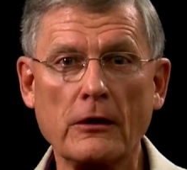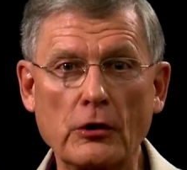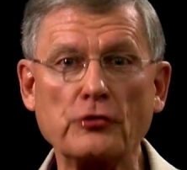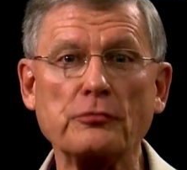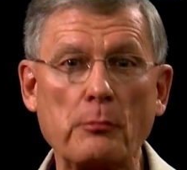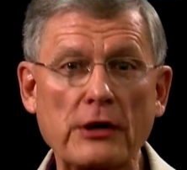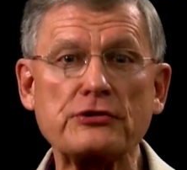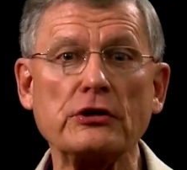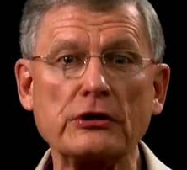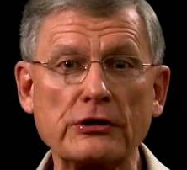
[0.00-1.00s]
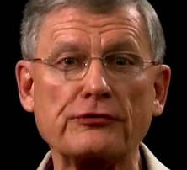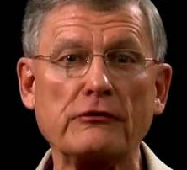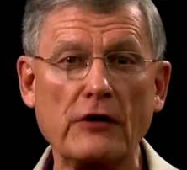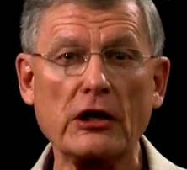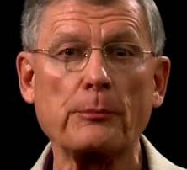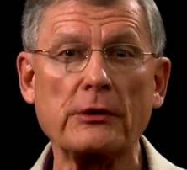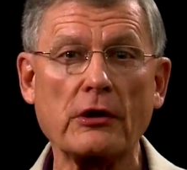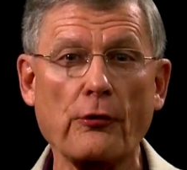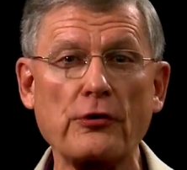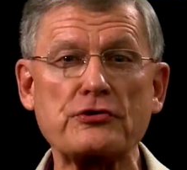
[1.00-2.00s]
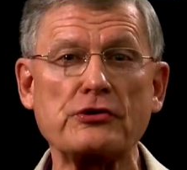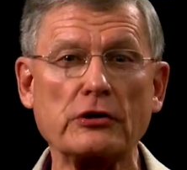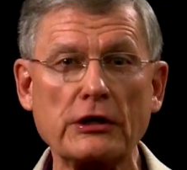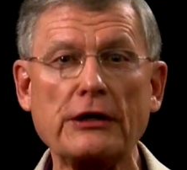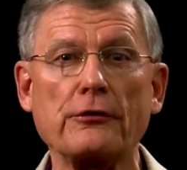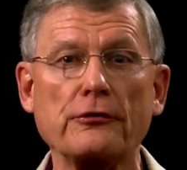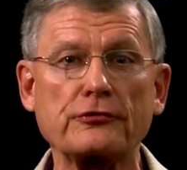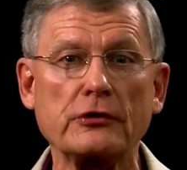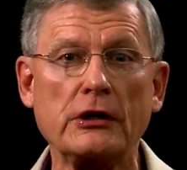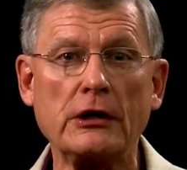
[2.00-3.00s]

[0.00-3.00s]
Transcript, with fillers: whose mission is developing Christian leaders.